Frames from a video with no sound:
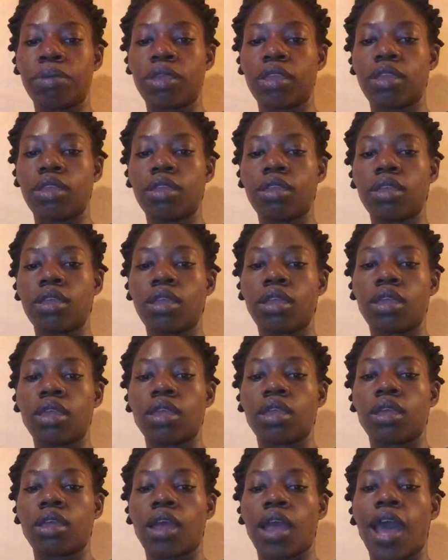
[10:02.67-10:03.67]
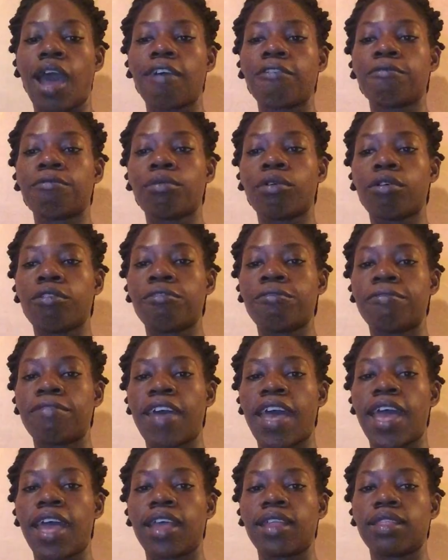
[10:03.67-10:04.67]
be have more
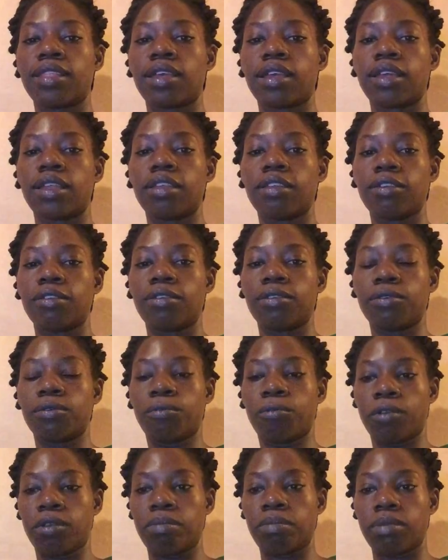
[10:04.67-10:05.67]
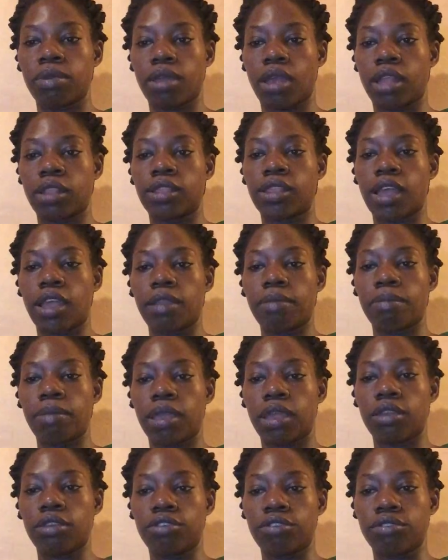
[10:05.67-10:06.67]
fat than
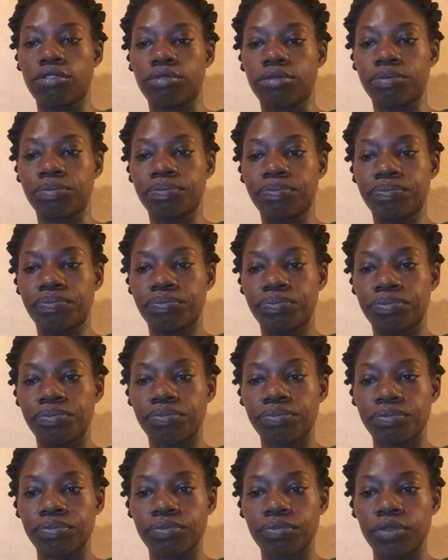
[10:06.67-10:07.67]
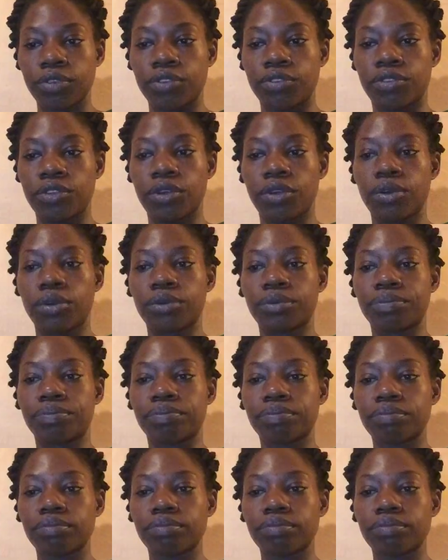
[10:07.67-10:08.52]
men do. So